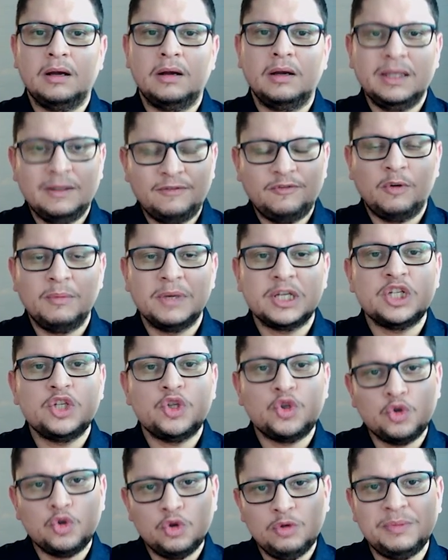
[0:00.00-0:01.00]
information
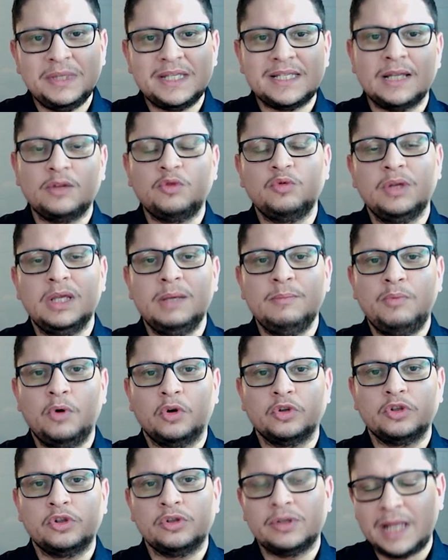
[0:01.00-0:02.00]
should be sent to the
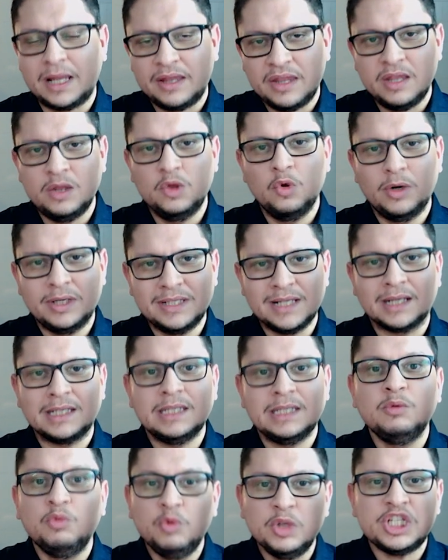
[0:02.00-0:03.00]
importer, that they know
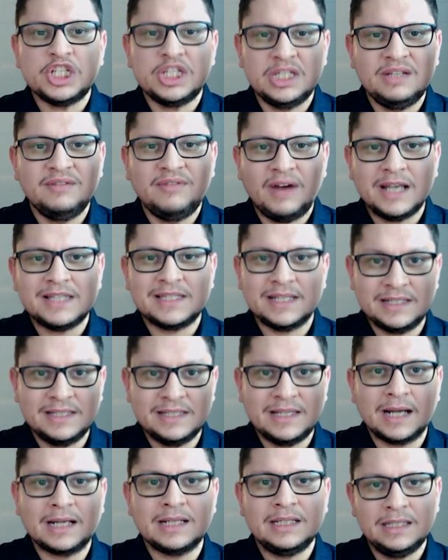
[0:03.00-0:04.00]
exactly which device
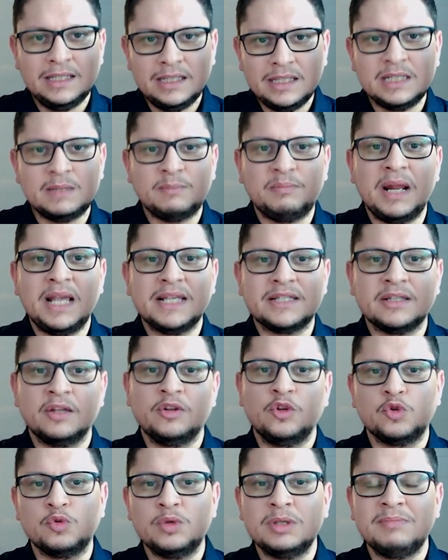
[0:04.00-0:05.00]
exactly is placed on
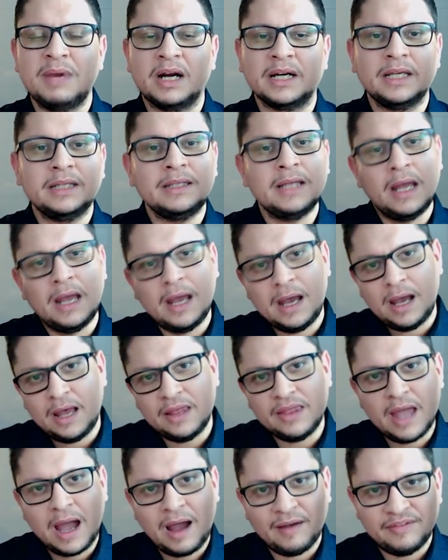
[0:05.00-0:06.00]
the Swiss market,
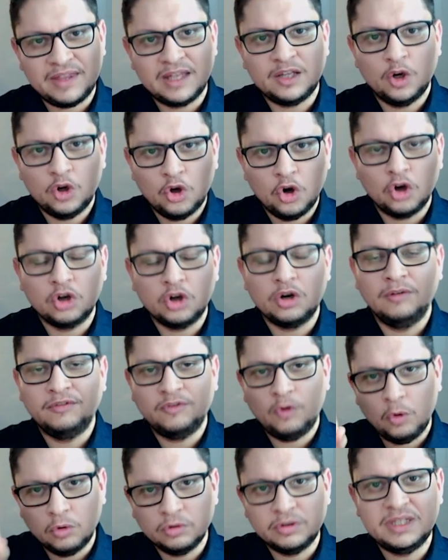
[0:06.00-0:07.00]
and they have then a log of
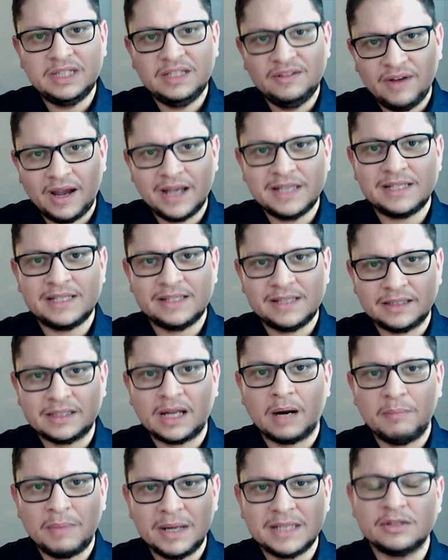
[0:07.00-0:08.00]
all the devices that
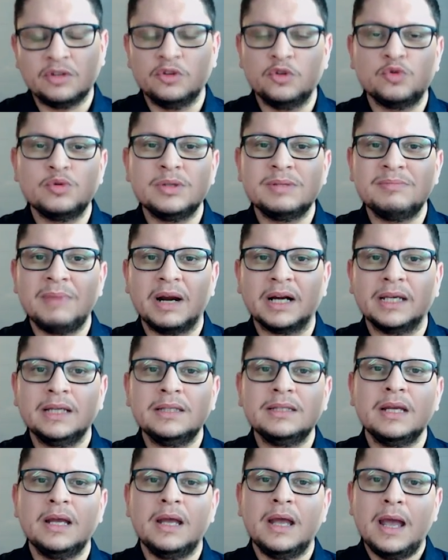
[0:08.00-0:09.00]
are placed on the Swiss
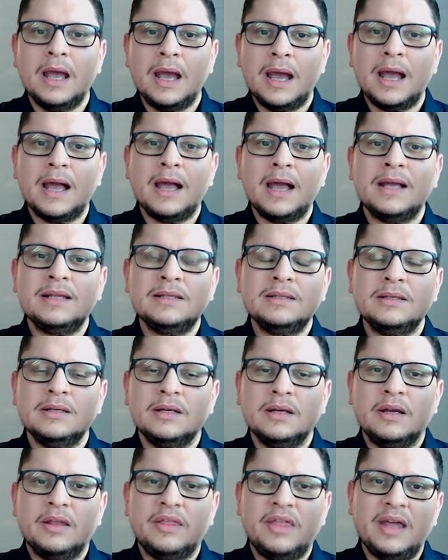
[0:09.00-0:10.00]
market, and
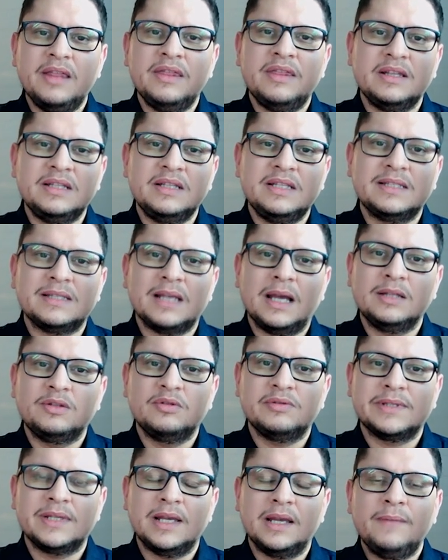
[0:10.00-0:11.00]
then they decide
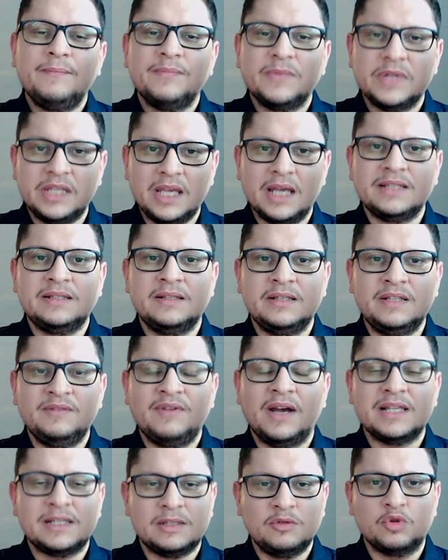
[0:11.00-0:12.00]
to say, yes, the
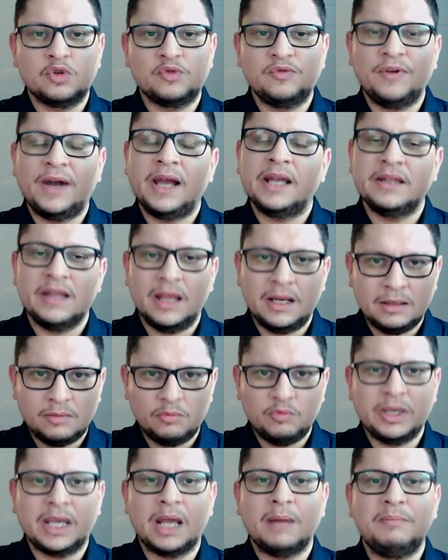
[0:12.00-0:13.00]
device looks fine, then
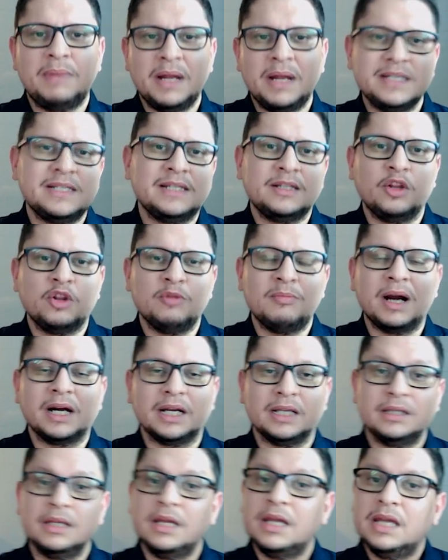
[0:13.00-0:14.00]
we can place it on the
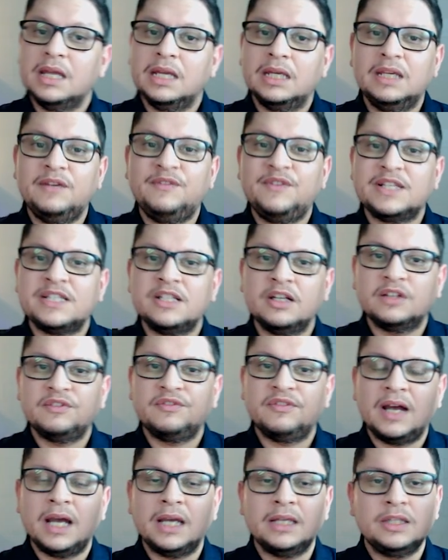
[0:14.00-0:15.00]
market. If it's not
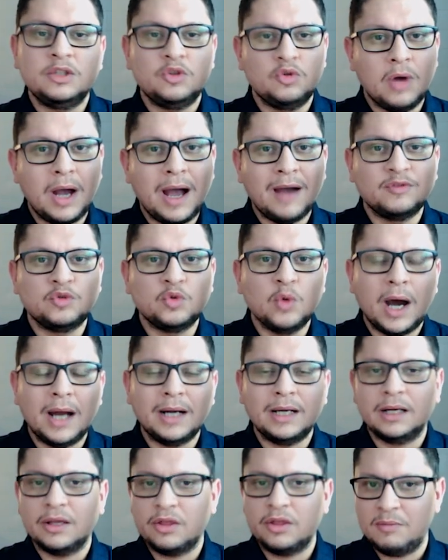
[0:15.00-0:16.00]
fine, you have to
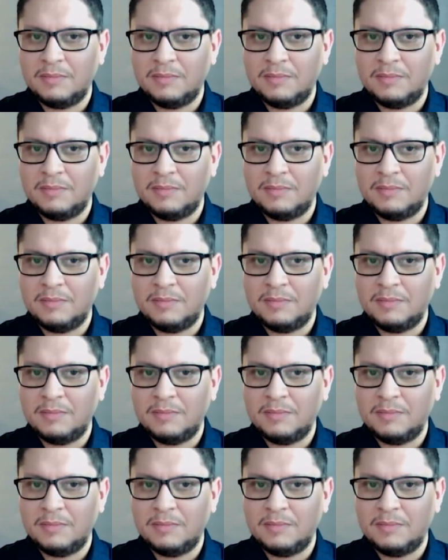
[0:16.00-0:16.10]
alert the